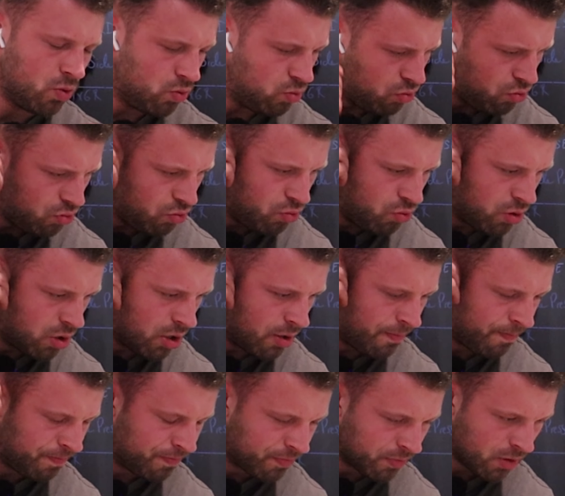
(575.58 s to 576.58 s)
Whew.
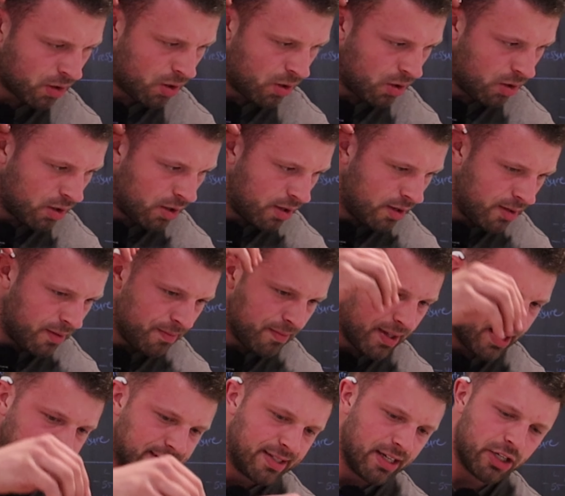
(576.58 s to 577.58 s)

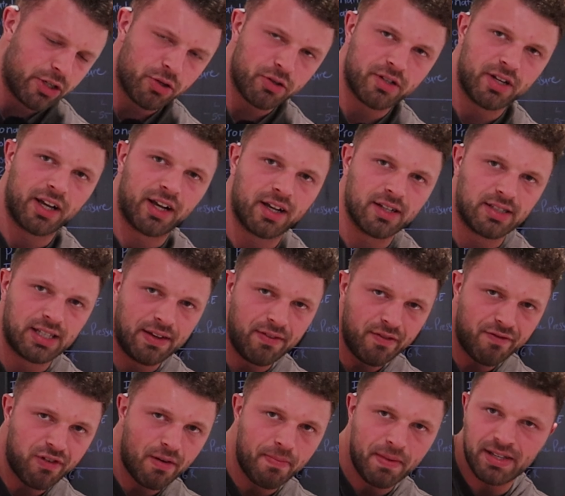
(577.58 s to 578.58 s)
It's interesting because
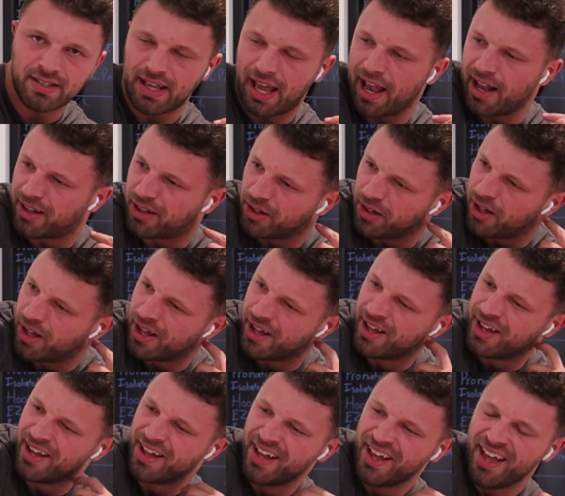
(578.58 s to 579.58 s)
even from this angle,
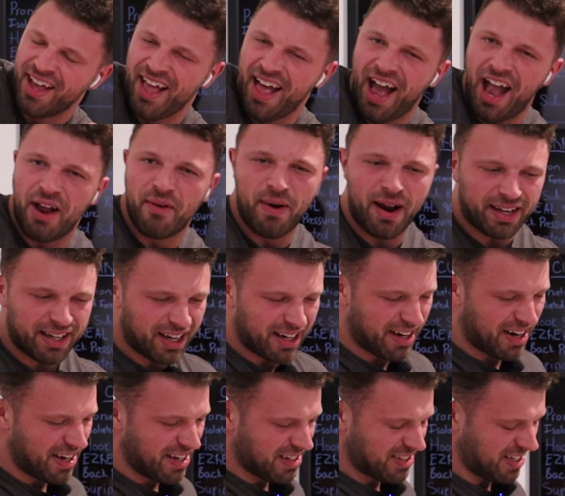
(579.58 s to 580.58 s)
I
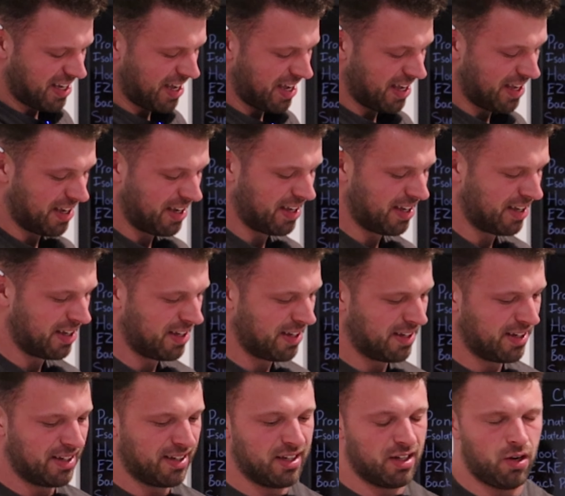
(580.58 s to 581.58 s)
realize
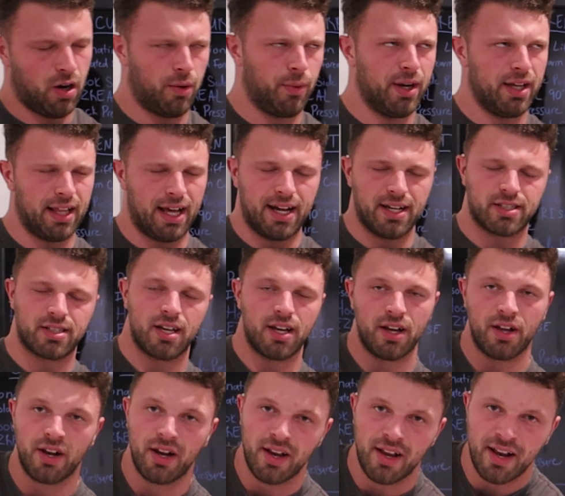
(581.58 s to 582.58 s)

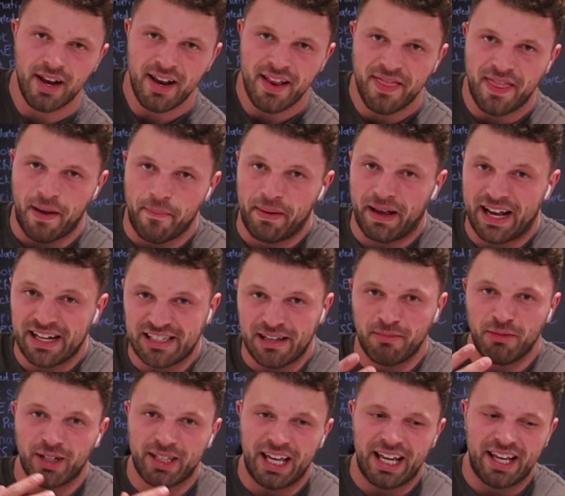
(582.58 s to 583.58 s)
that because
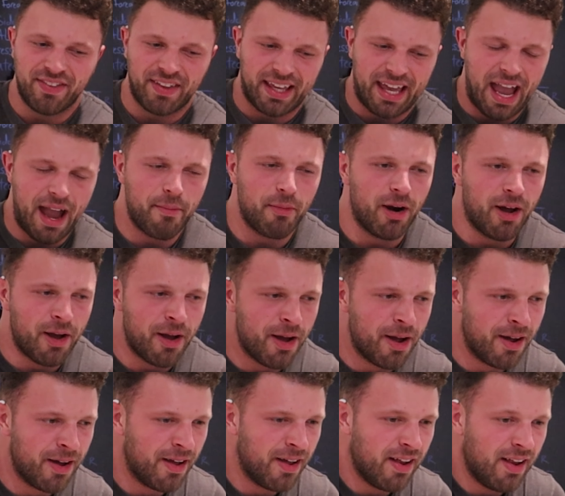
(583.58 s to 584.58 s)
I'm looking in the camera,
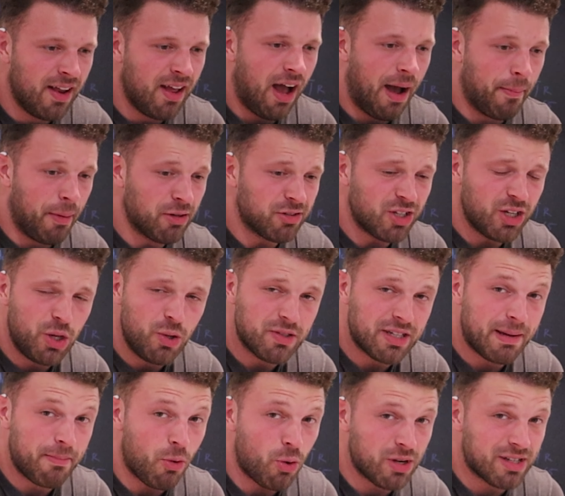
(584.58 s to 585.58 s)
I'm also
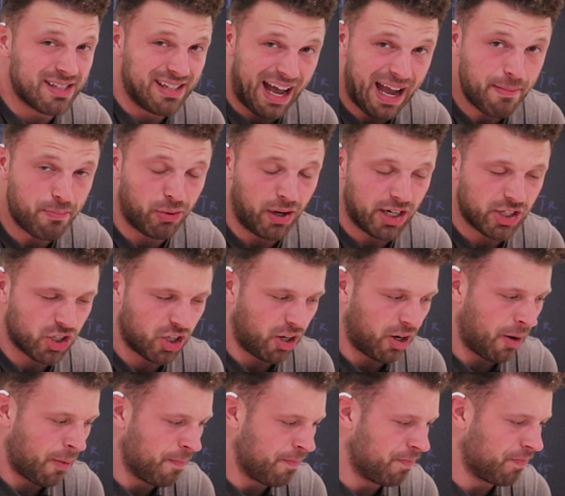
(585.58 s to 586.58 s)
using more side pressure,
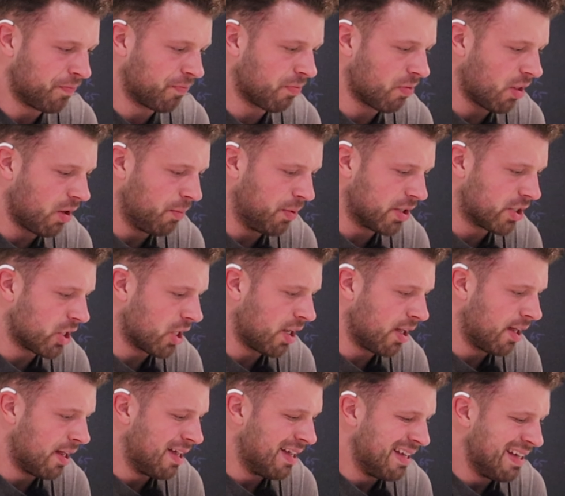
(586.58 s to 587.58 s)
which
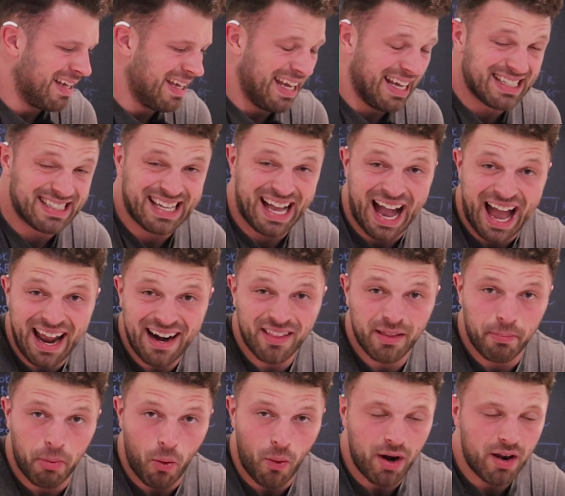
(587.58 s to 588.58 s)
is kind of
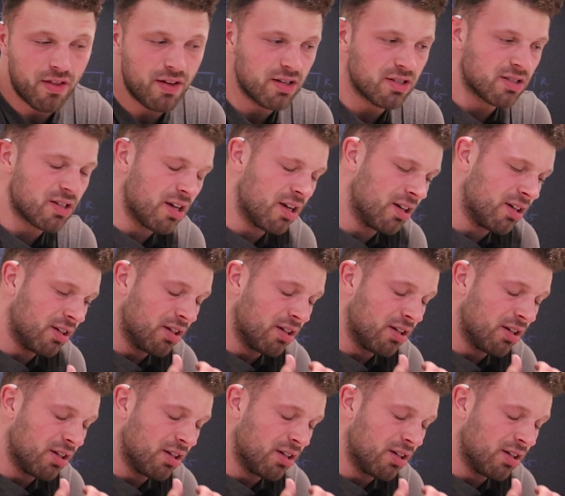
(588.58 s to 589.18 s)
the point of this.